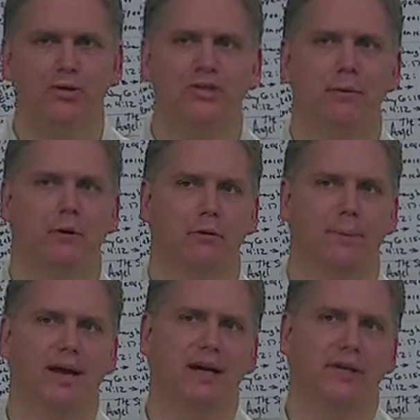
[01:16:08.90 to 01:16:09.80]
say, well,
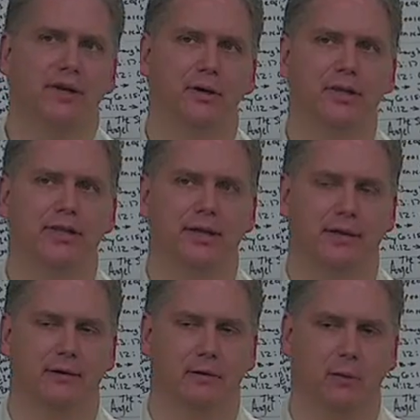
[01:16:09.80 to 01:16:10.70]
Rebecca, the only thing
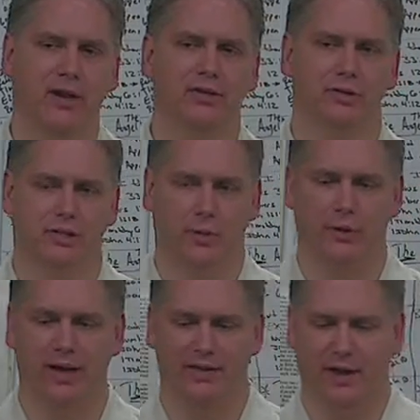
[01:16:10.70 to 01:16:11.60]
that, or Rachel's the one who
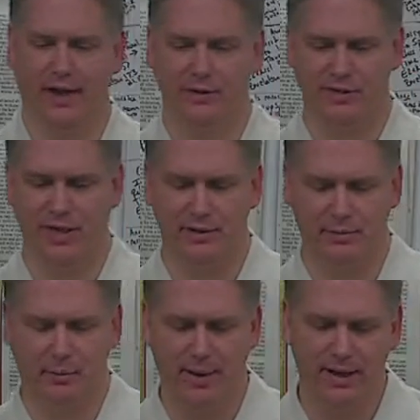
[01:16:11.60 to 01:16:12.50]
had the idols, Had
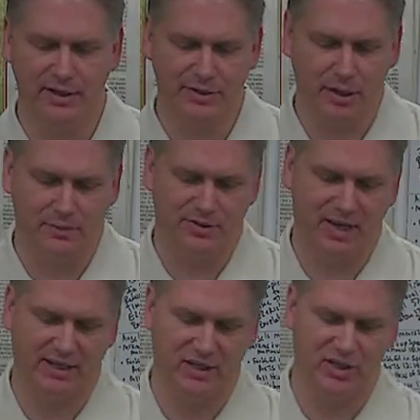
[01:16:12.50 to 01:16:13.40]
Rebecca is the only
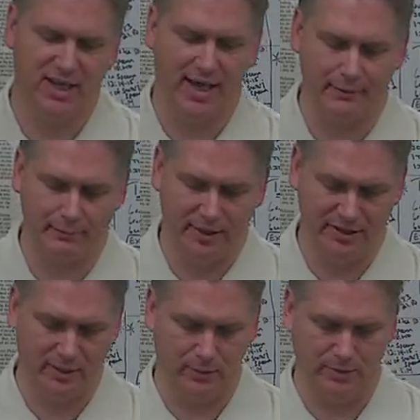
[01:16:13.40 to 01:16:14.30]
mistake that she had,
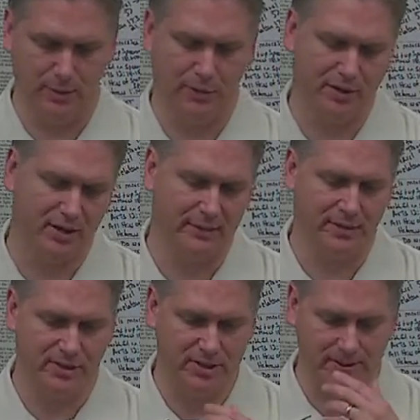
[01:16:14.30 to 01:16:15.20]
basically, what people would claim
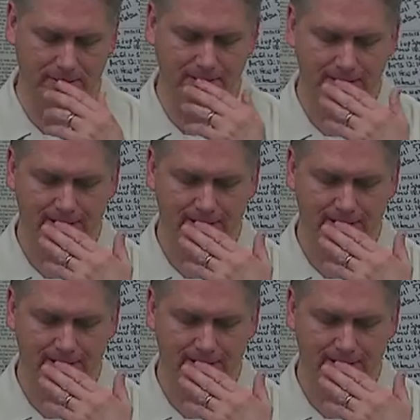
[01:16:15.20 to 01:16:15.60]
that she didn't,